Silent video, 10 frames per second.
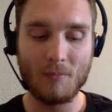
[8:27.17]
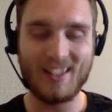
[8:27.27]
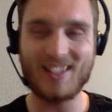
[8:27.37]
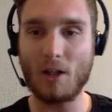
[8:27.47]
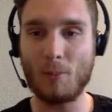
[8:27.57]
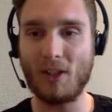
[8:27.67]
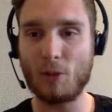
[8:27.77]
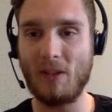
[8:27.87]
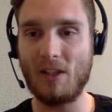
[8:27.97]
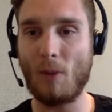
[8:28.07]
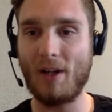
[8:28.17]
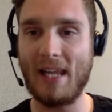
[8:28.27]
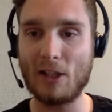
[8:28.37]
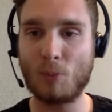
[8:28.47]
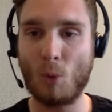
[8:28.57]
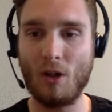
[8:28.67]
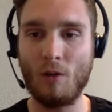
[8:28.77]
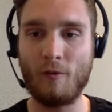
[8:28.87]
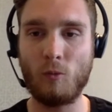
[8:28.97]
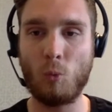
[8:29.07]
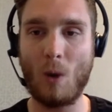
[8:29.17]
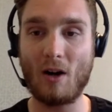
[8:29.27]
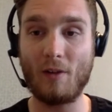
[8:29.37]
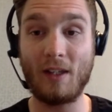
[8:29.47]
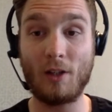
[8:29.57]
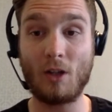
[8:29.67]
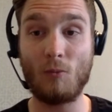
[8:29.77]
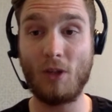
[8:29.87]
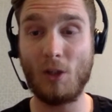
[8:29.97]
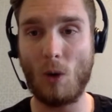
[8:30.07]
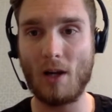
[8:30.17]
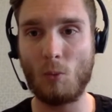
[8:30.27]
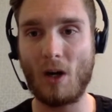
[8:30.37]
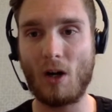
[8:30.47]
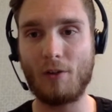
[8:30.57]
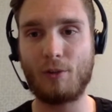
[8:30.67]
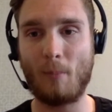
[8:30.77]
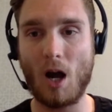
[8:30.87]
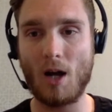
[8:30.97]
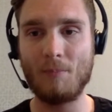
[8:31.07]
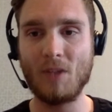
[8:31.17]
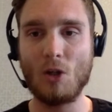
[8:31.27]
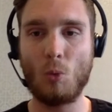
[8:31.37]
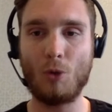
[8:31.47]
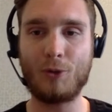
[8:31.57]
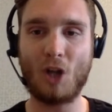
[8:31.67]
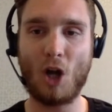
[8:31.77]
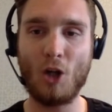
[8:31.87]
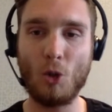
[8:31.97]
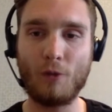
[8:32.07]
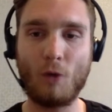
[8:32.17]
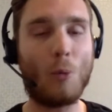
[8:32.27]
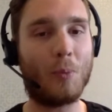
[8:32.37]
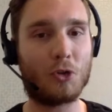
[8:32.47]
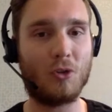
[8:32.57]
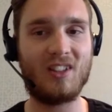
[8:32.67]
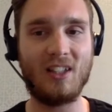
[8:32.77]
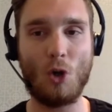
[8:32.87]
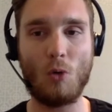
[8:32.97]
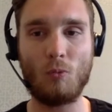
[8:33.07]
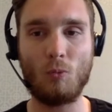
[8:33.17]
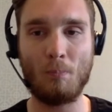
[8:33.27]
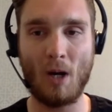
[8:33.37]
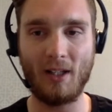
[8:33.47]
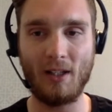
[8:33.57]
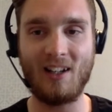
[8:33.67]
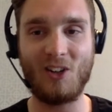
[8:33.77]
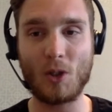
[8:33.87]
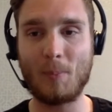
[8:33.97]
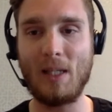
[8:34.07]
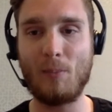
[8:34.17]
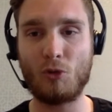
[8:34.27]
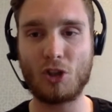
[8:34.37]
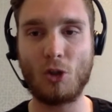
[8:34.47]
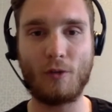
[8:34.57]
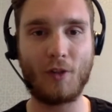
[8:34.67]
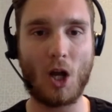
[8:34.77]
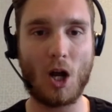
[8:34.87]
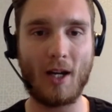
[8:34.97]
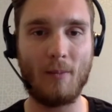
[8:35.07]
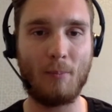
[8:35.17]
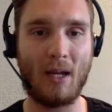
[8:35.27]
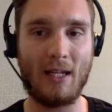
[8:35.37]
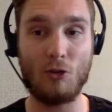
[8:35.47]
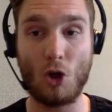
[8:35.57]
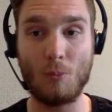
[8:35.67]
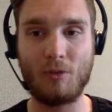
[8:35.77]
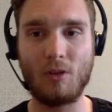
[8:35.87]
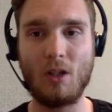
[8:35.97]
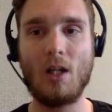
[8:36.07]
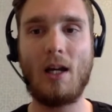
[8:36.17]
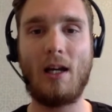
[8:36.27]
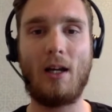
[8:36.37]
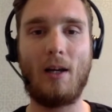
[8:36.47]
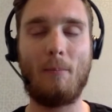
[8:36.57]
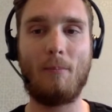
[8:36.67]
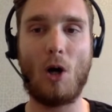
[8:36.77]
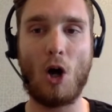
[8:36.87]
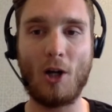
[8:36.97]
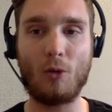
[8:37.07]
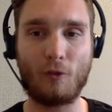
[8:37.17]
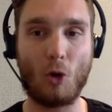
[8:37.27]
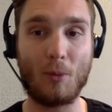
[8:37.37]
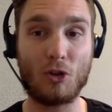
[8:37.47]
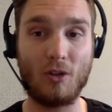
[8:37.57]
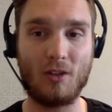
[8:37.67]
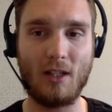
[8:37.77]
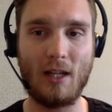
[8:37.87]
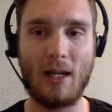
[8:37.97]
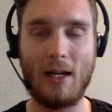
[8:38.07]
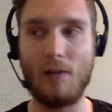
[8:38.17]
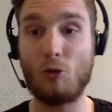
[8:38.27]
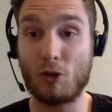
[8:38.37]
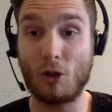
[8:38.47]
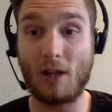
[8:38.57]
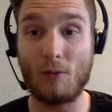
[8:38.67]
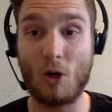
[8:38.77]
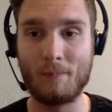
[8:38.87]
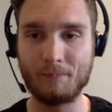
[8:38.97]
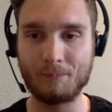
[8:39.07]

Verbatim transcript: this kind of brings me to my next point of where I think I've done really well and where I was smart was I looked for opportunity, not money. And a lot of people just look for the high end paying jobs. Um, I looked for opportunity. Uh, so I took that role.